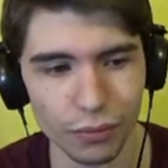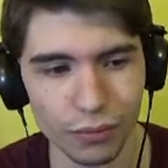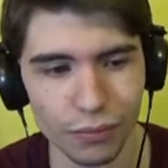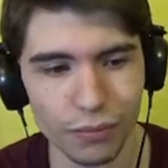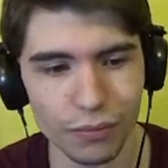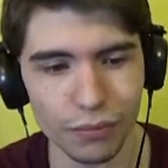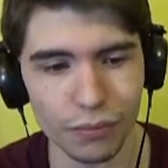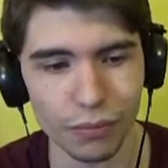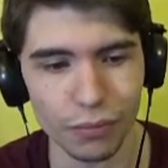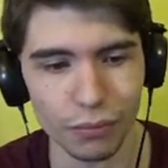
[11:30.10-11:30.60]

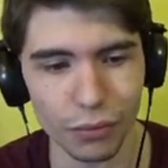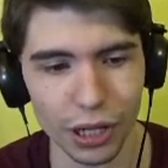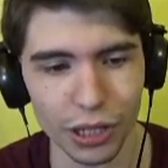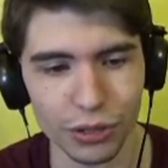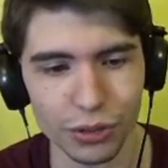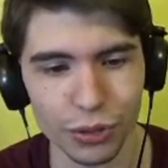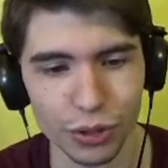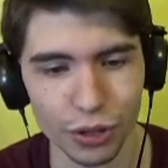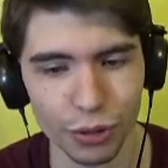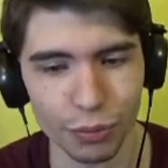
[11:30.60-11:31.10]
Hmm,
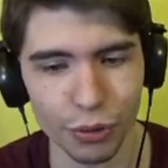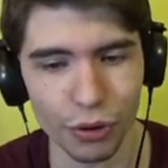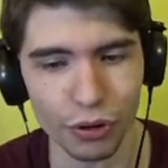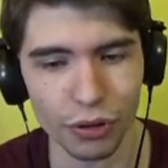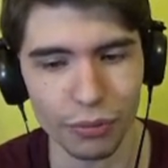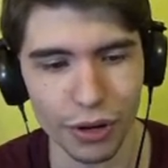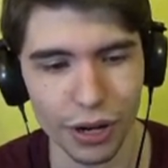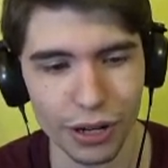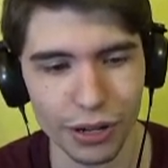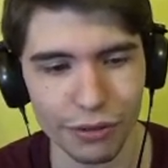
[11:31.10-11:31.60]
my sturdy
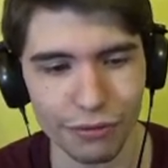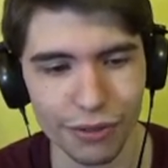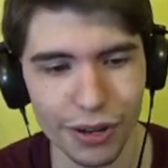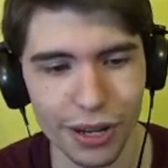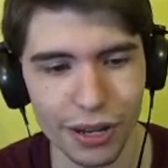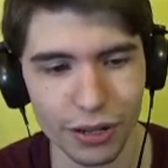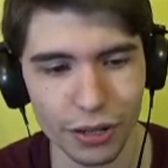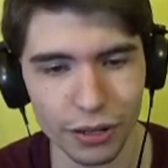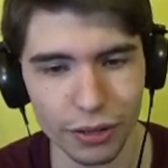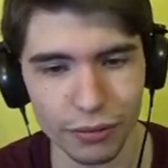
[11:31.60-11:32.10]
Pokemon
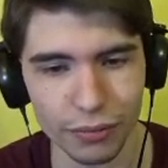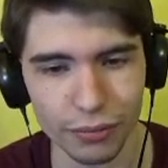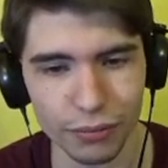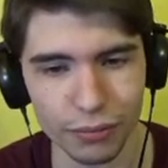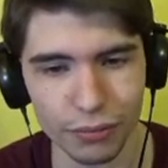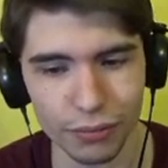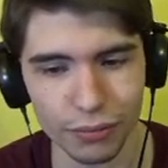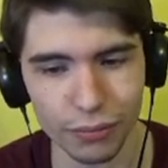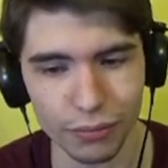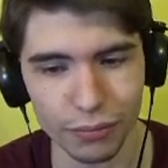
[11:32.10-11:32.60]
defeated.
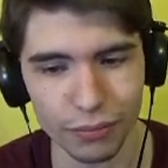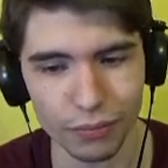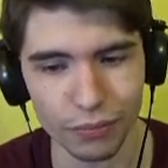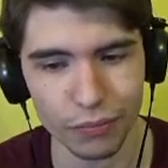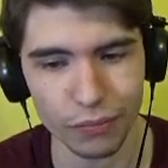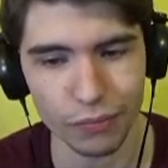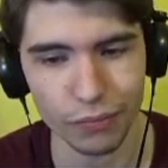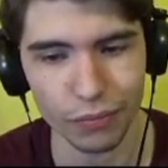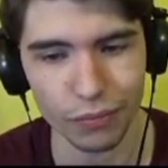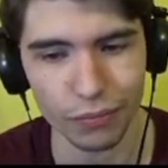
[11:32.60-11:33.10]

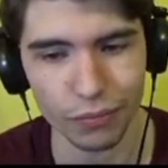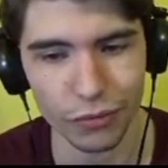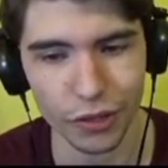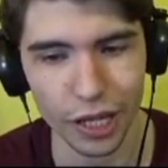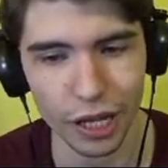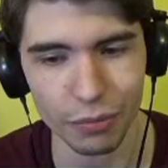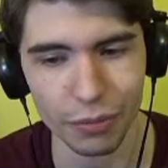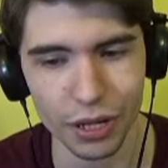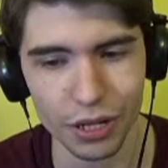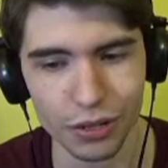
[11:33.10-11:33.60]

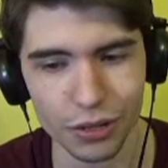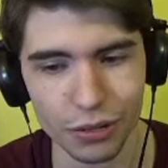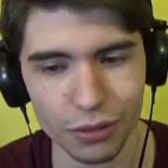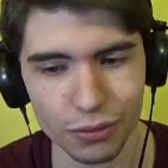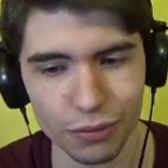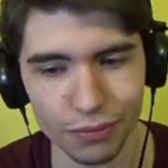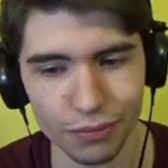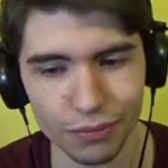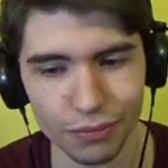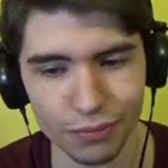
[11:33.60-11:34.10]
Yeah, mine
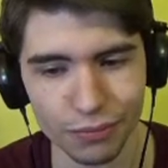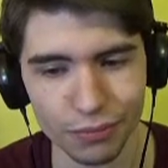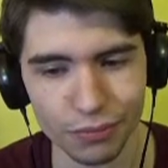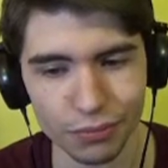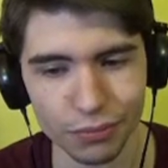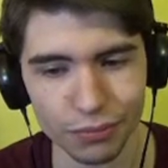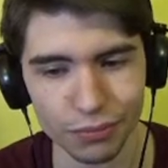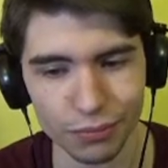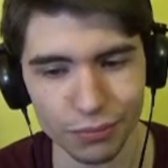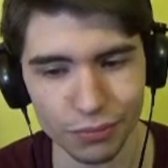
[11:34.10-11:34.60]
too.
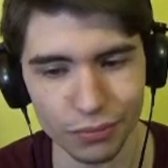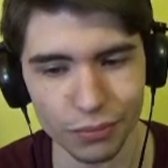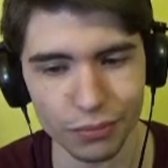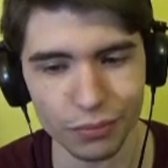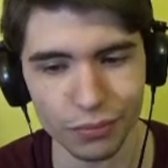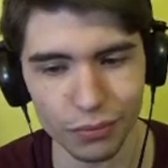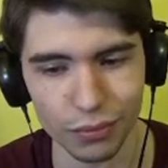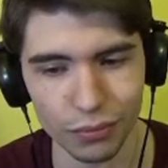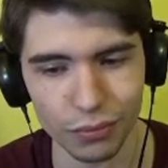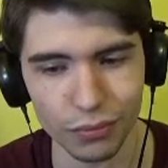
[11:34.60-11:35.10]

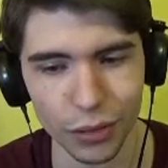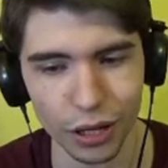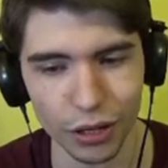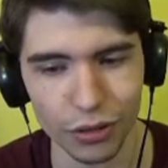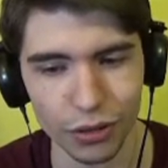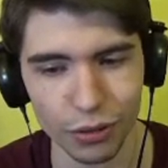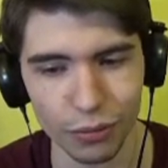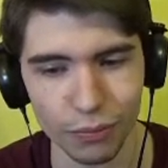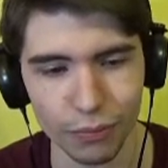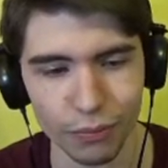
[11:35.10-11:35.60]

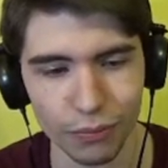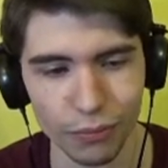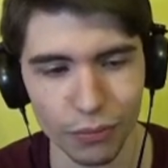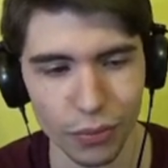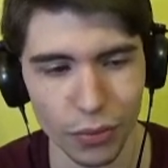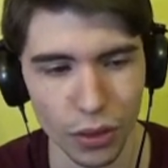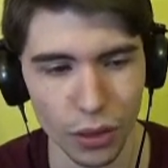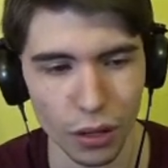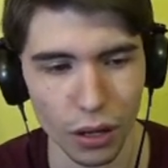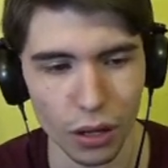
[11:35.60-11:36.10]
Mine too.
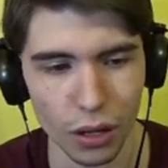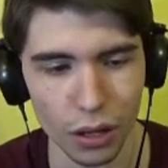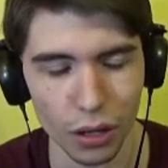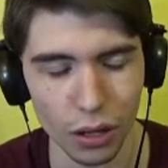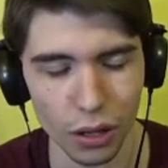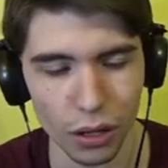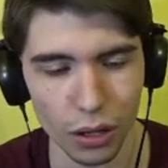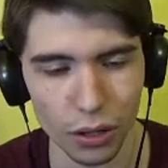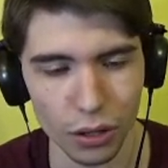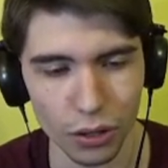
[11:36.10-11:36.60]

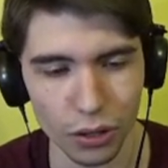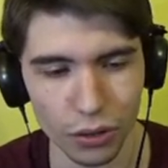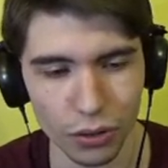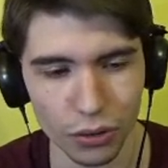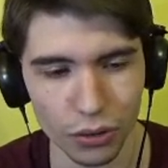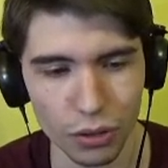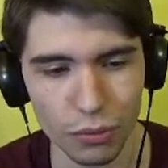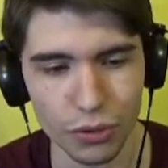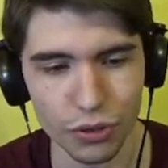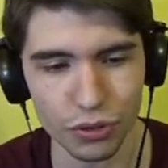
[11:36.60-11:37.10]

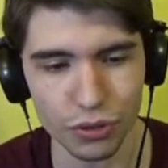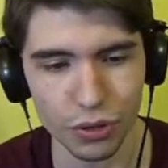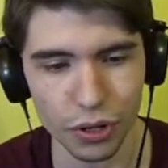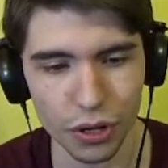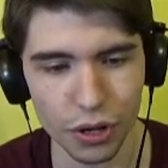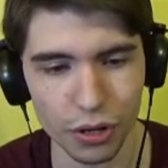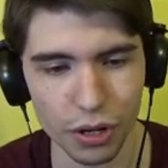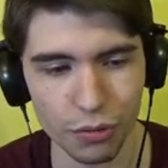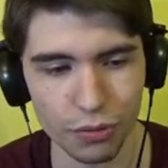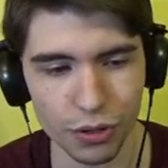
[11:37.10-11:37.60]
You were
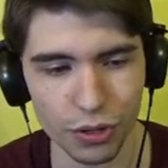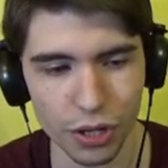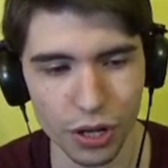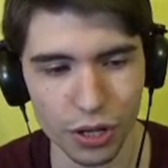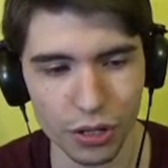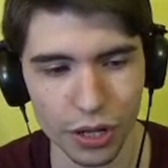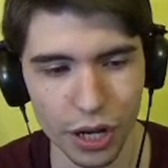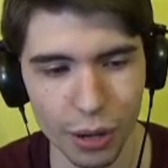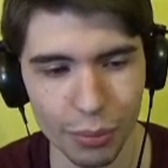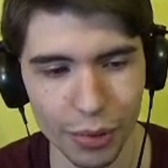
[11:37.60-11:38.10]
strong enough to
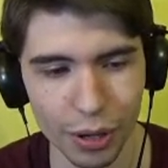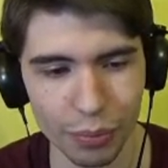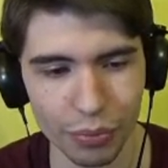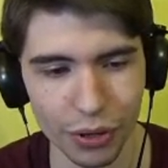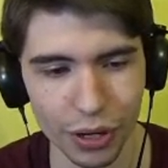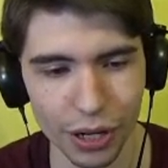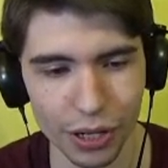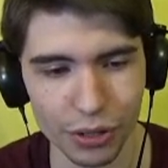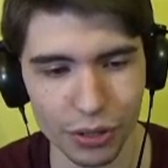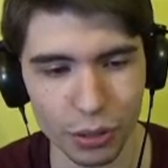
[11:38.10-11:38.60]
take down my
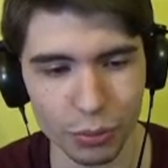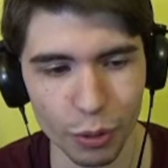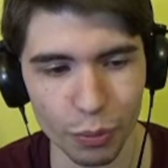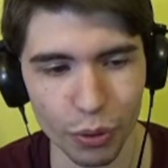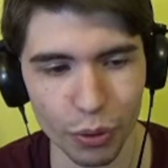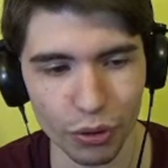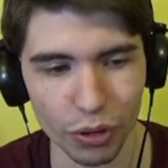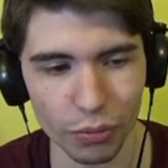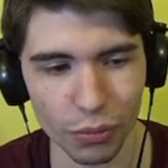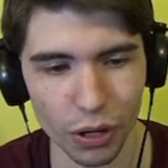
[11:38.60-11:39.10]
prize team
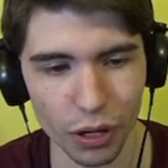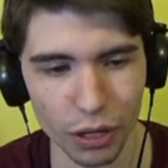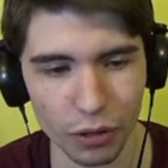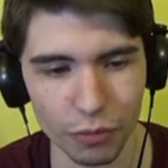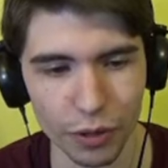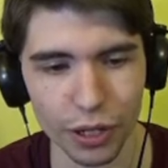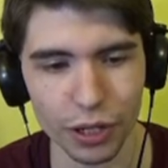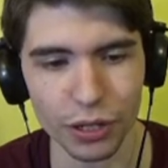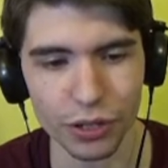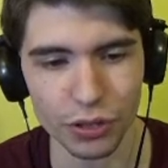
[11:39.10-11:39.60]
of Pokemon.
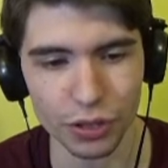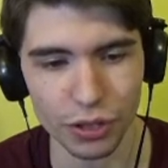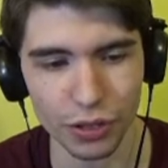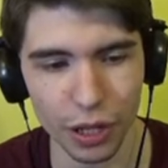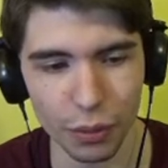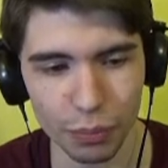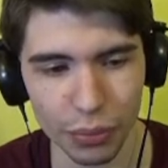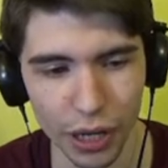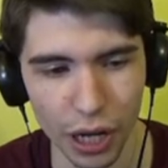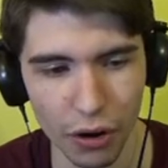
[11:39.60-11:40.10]
In recognition
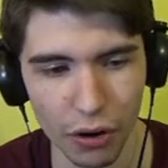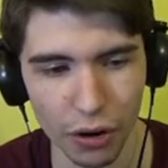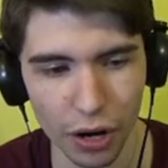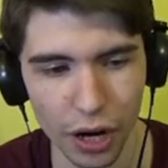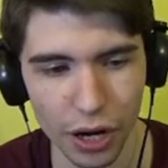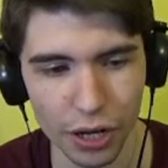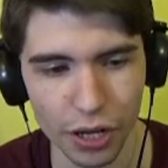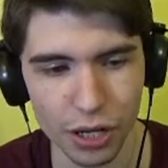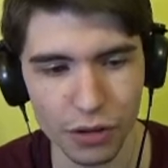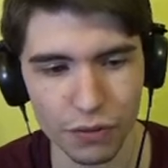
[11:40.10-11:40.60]
of that
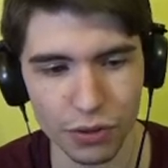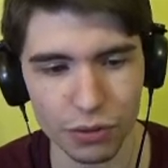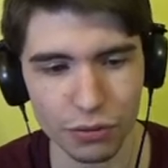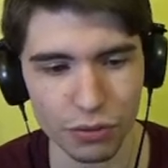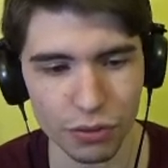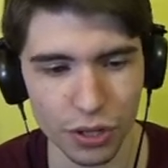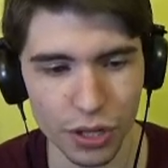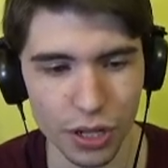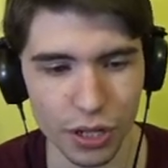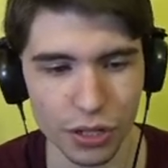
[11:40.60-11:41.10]
power, I give
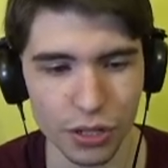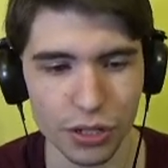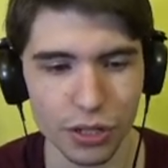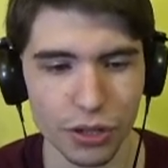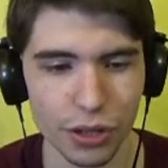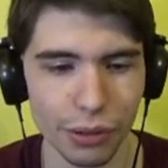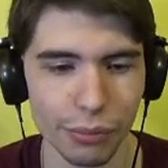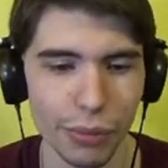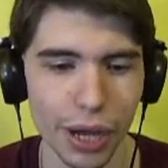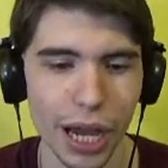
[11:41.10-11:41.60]
you
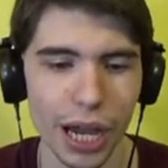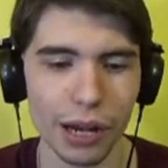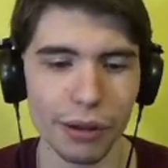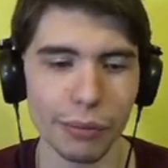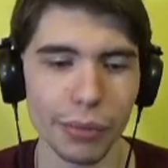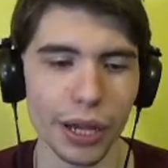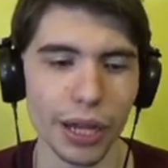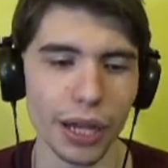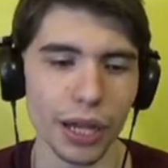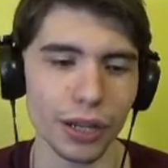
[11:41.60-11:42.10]
this, the
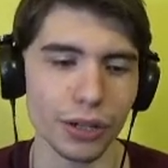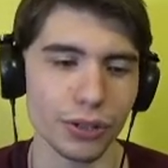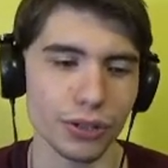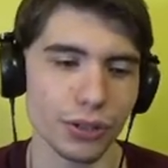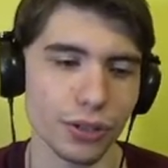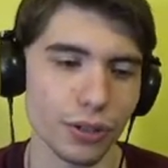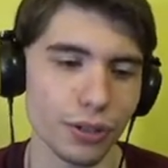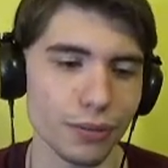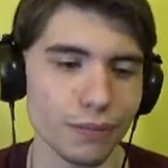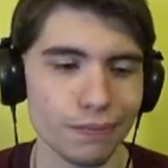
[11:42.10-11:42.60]
Mine
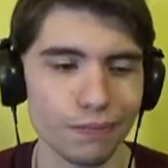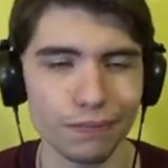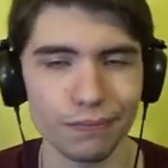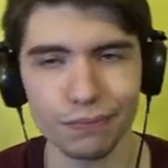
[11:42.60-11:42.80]
Badge.